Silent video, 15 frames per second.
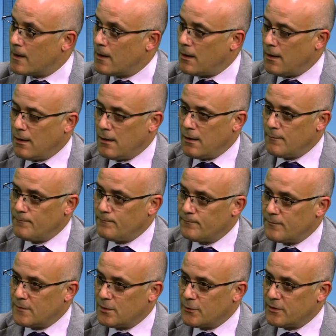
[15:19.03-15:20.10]

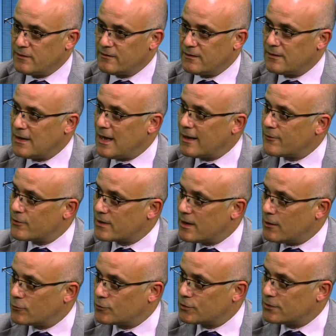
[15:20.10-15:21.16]
Um, there is cool. an
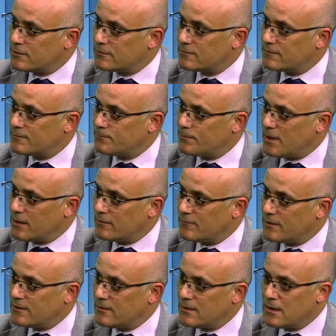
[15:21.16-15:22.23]
agriculture part of
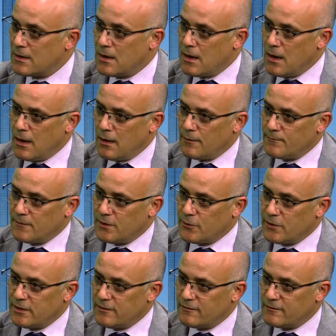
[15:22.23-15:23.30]
it. Um,
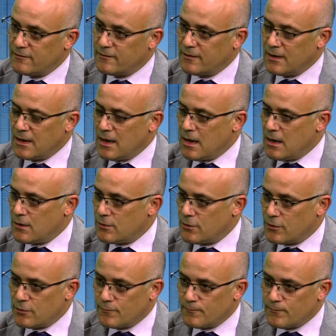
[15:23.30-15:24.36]
there is, you
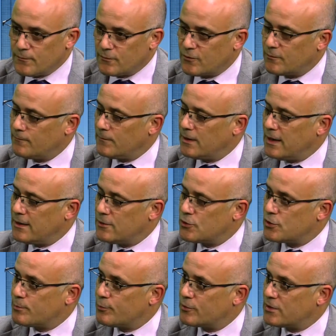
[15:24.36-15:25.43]
know,
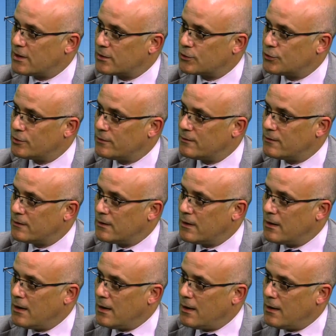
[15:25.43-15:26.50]
energy production.
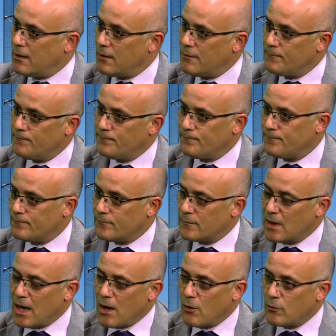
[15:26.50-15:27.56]
Um,
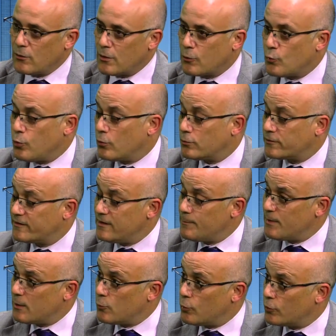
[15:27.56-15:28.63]
how qu
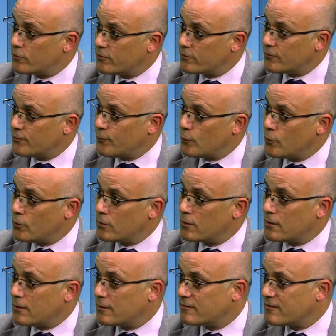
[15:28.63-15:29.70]
sleeping quarters
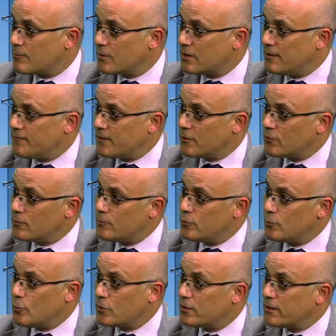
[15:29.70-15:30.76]
for someone living on the
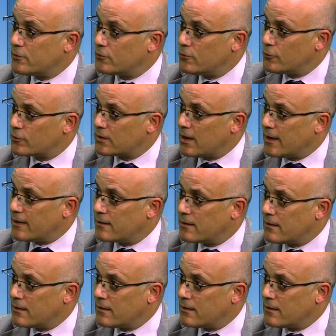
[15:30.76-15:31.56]
moon, what they could look like.